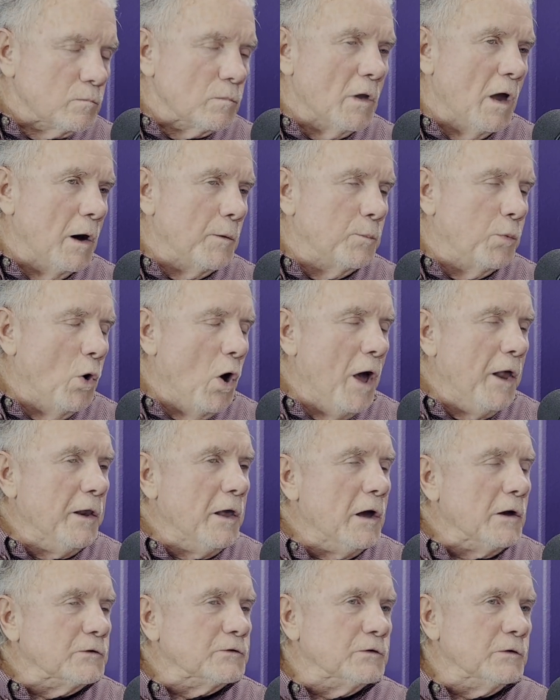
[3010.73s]
our
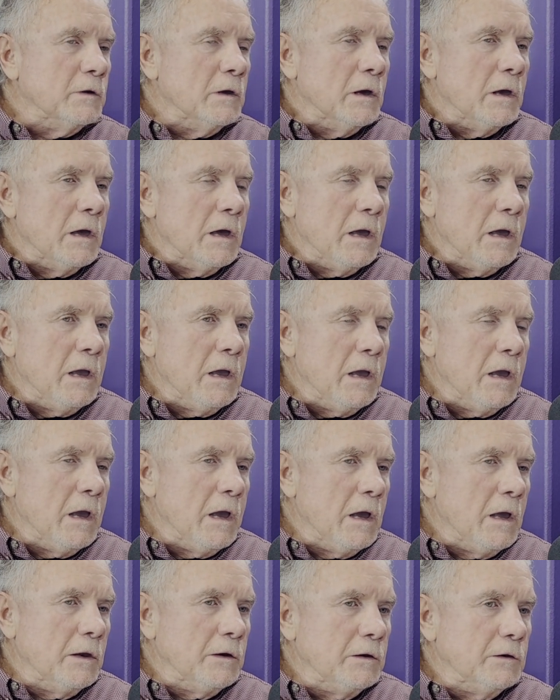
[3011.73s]
products,
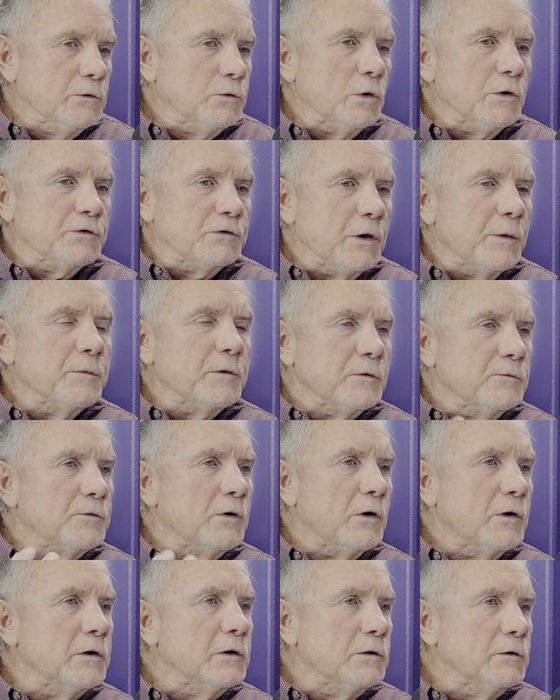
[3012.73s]
and doing something
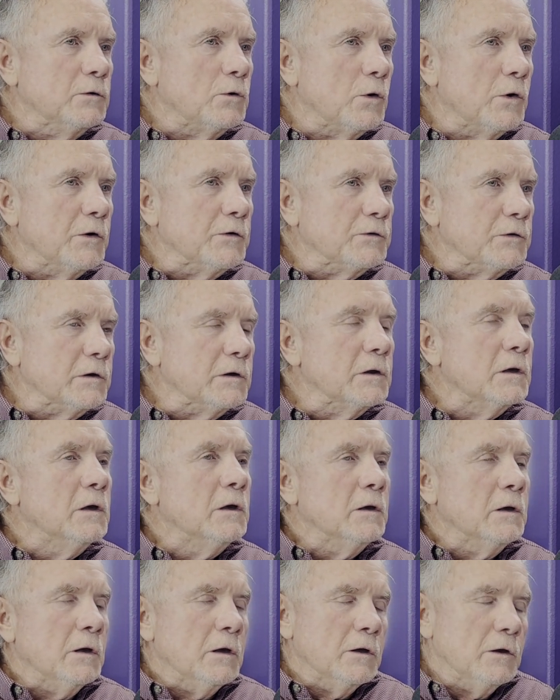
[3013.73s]
very enduring,
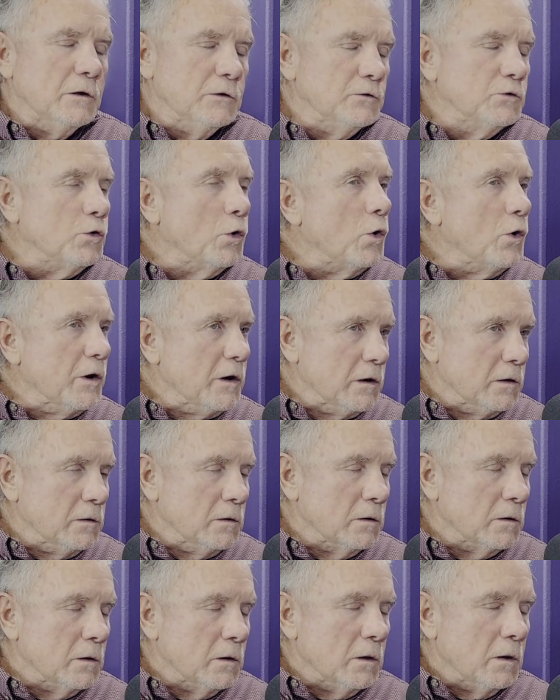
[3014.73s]

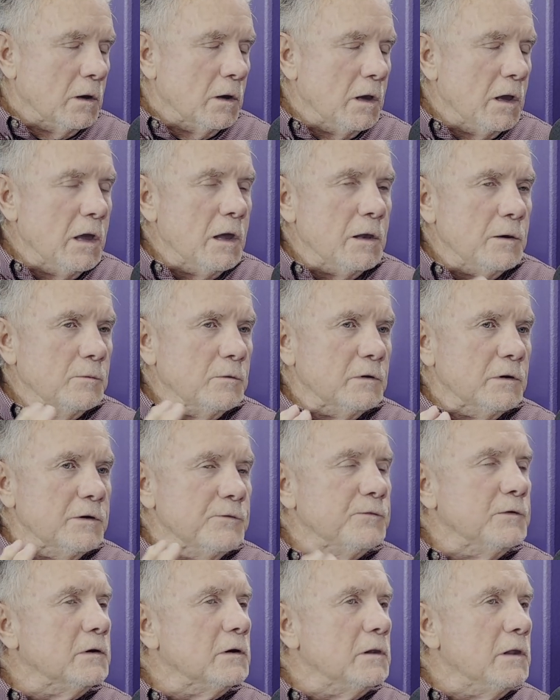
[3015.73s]
and
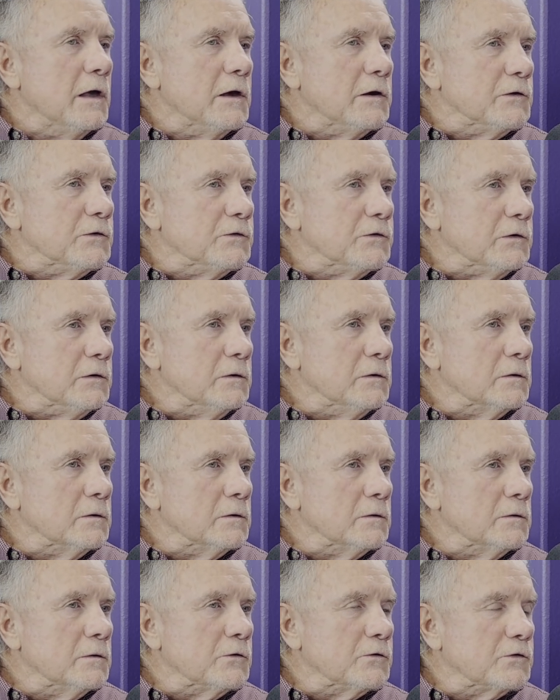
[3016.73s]
leaving a legacy
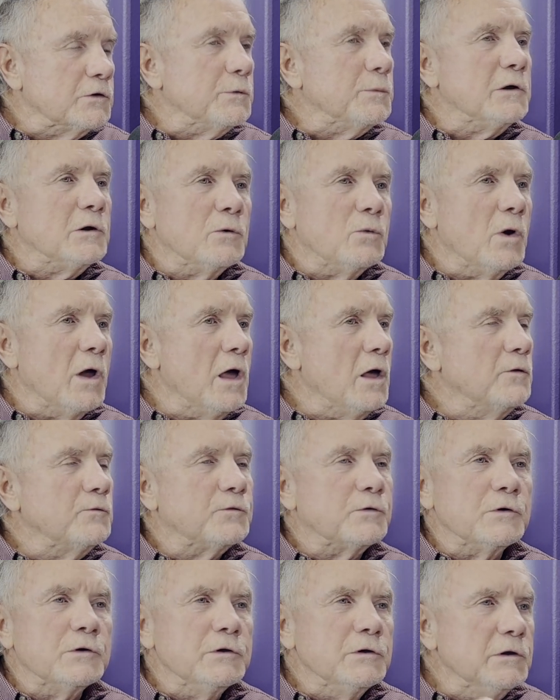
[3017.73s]
that's going to be around
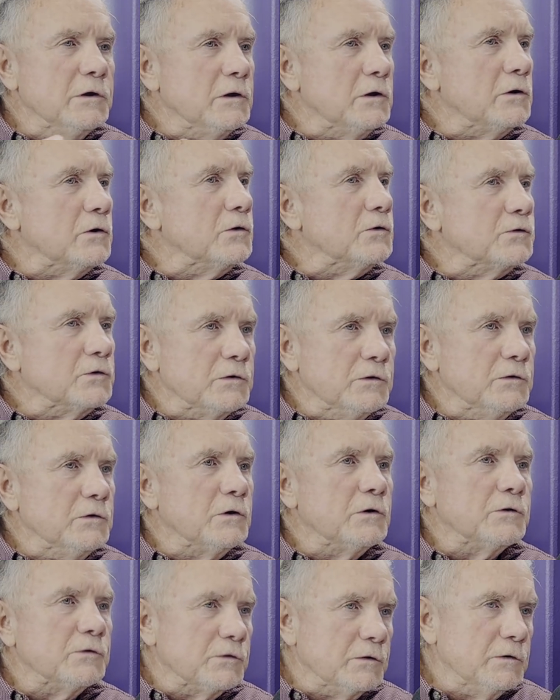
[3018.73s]
for years and
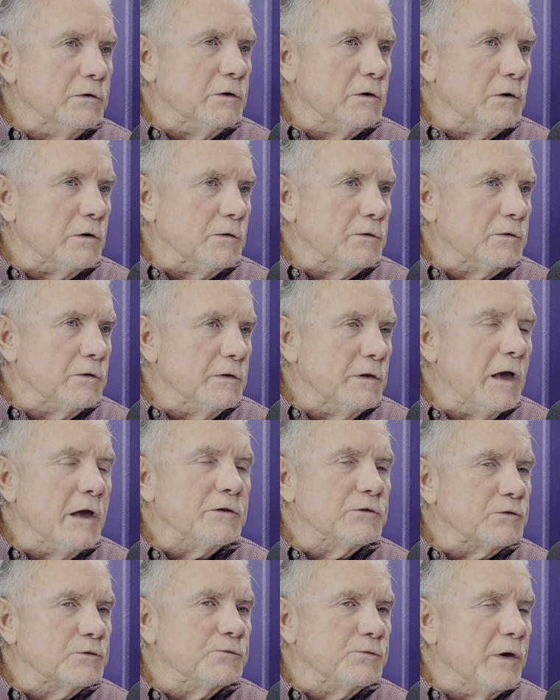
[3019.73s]
years and years, and
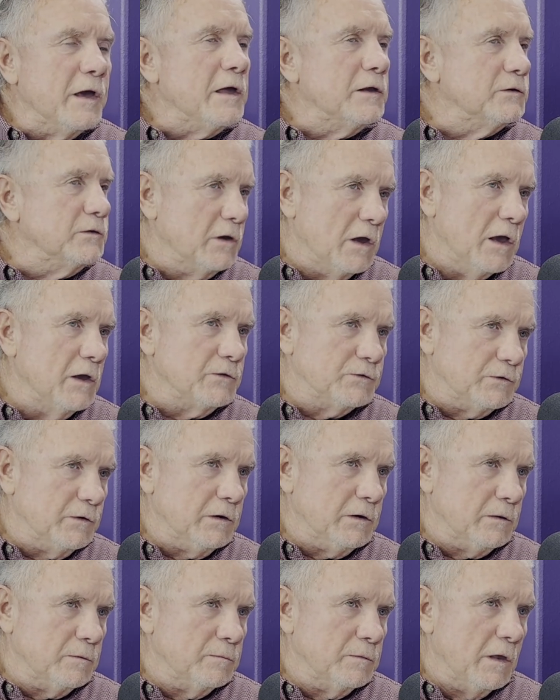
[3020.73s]
that's
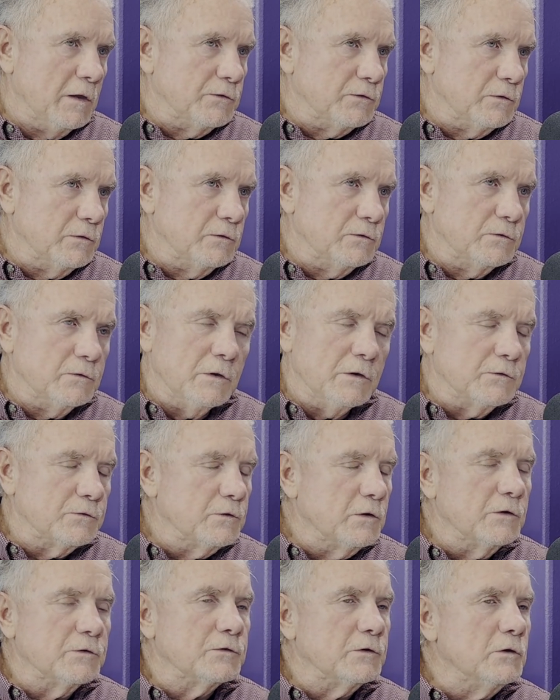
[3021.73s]
fantastic. That's
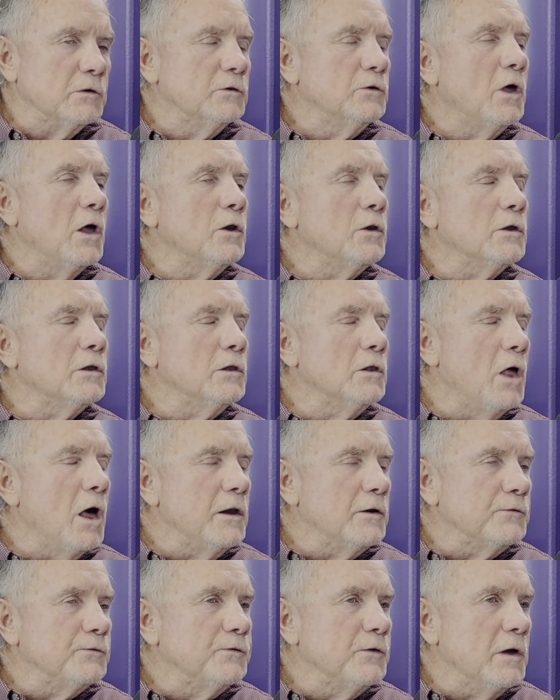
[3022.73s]
not only a
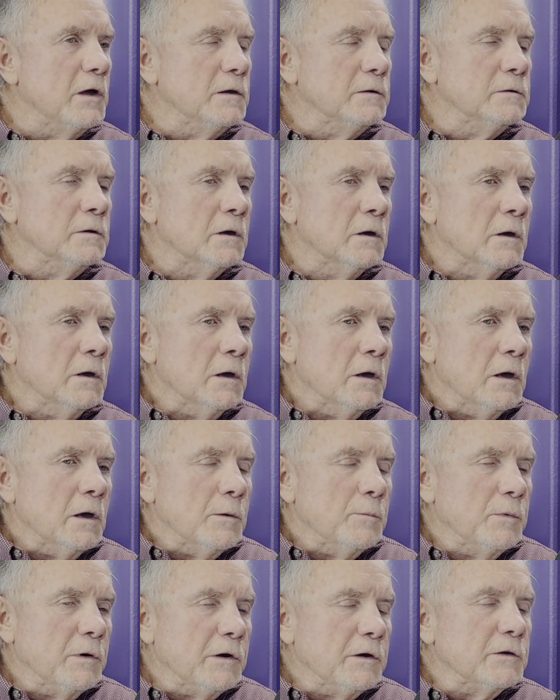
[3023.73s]
lot of fun,
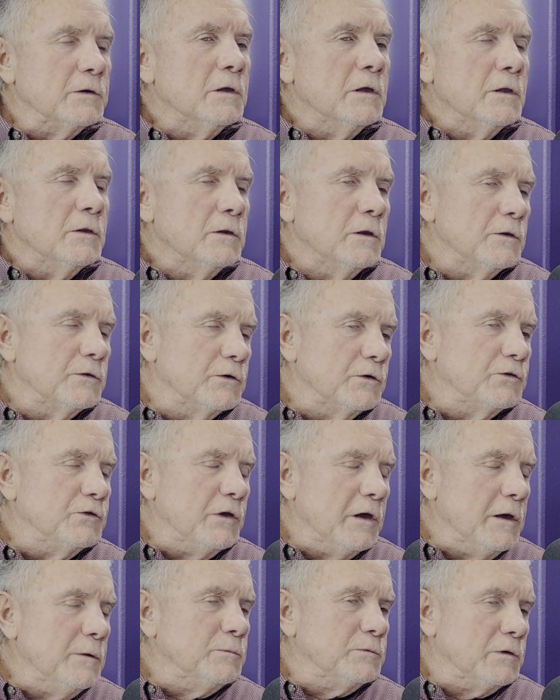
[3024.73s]
but at the
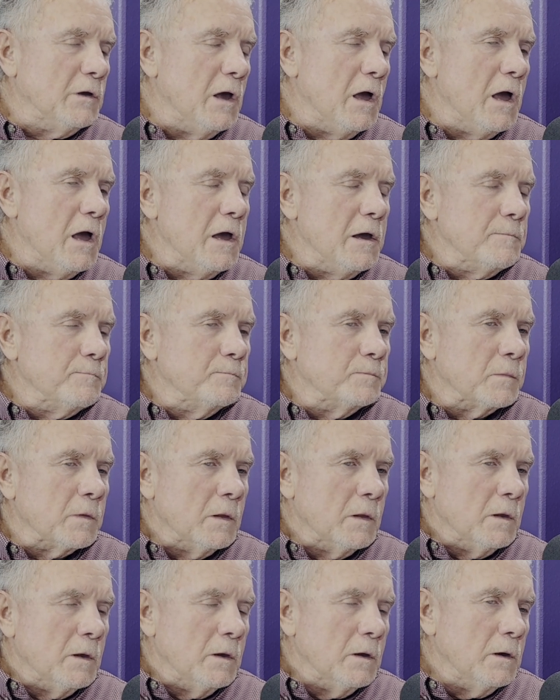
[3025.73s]
same time,
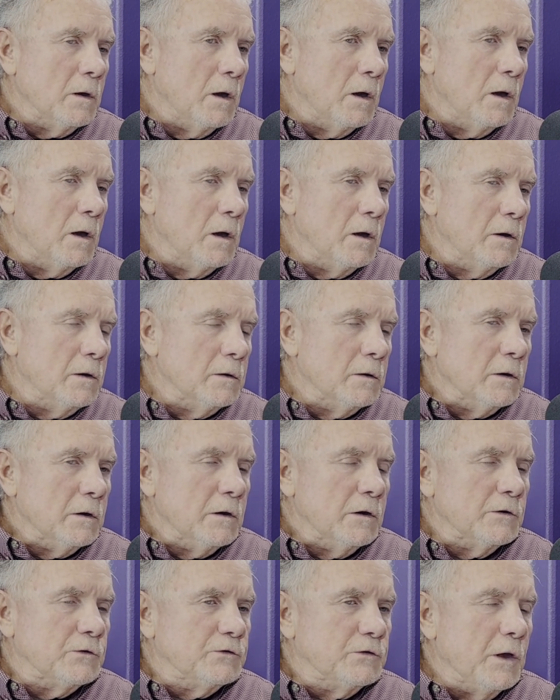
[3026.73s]

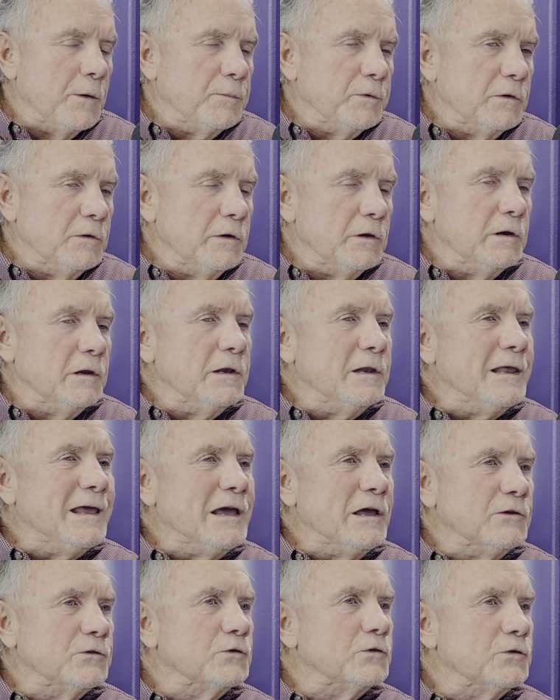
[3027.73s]
it's something that
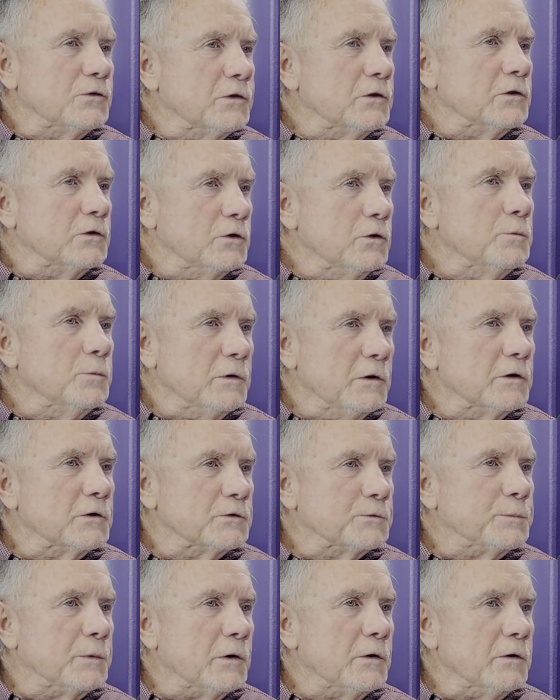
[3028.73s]
enhances the human
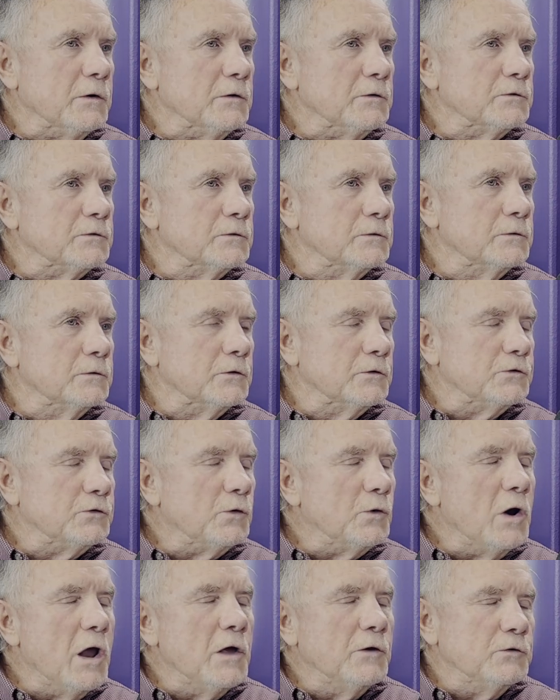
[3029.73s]
experience. To
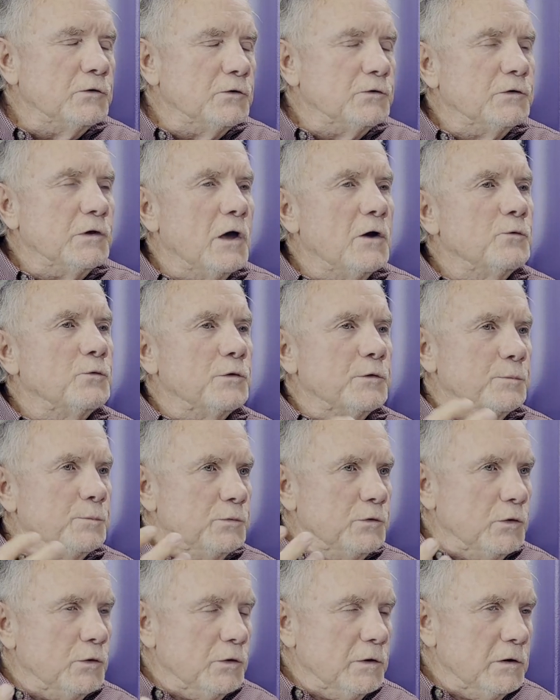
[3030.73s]
surround yourself with
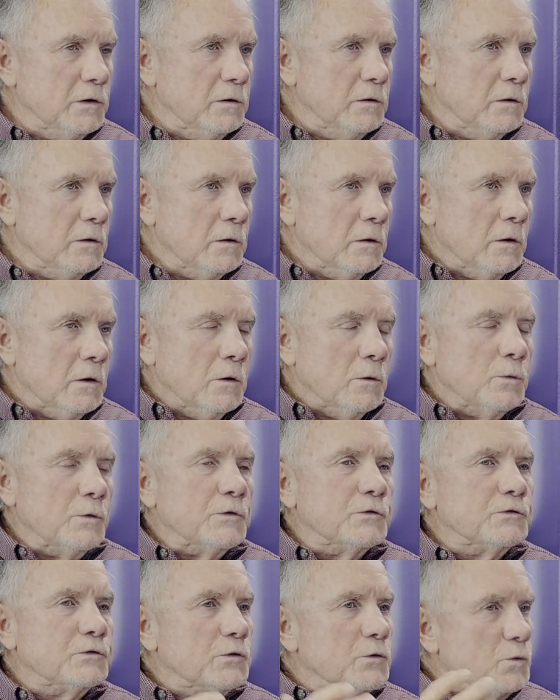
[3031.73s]
beauty,
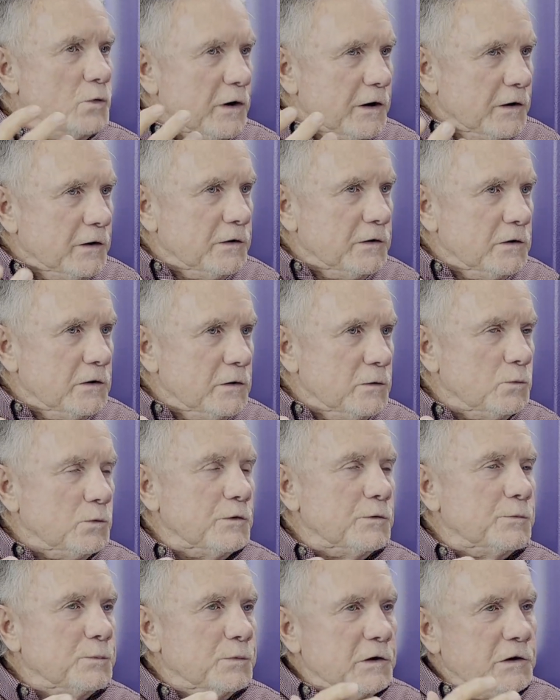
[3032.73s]
with serenity,
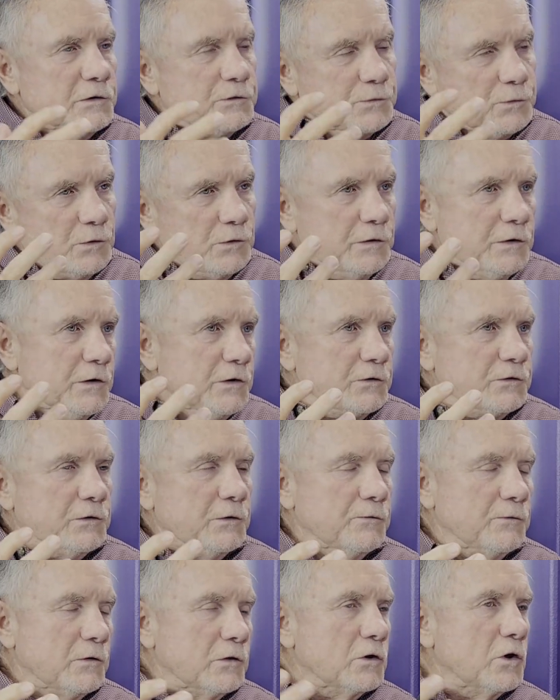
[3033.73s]
with peacefulness
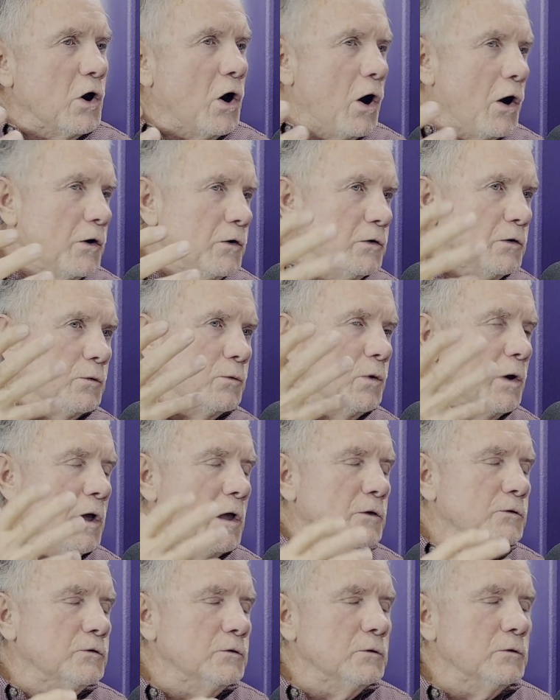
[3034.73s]
of a garden
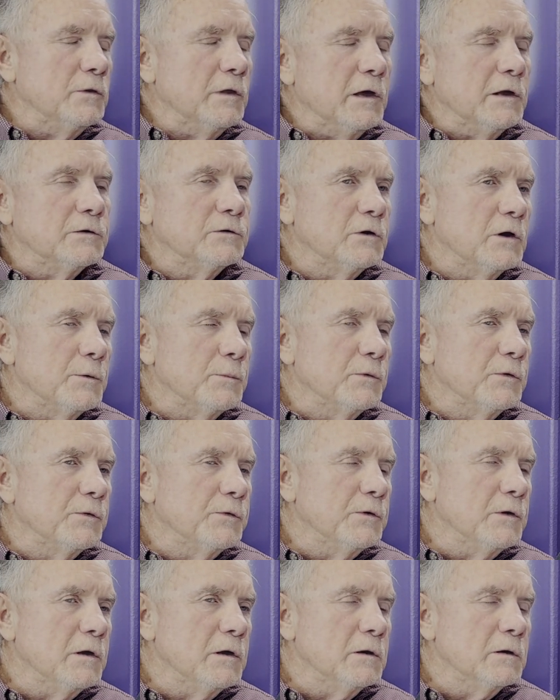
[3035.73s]
around you, that type of
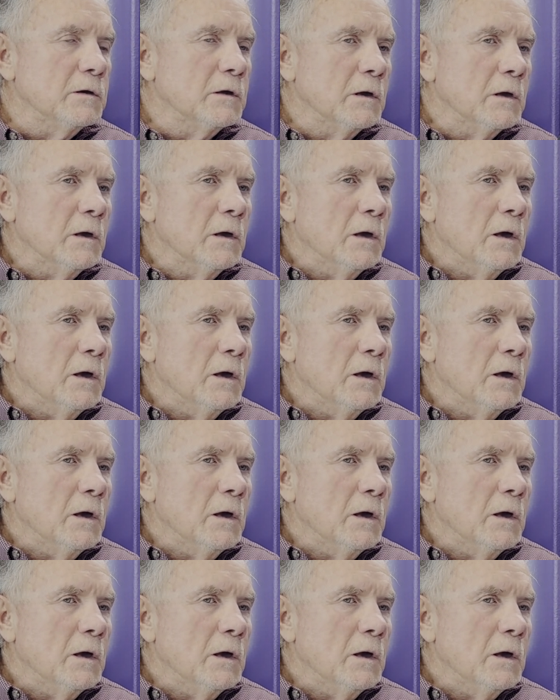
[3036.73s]
thing.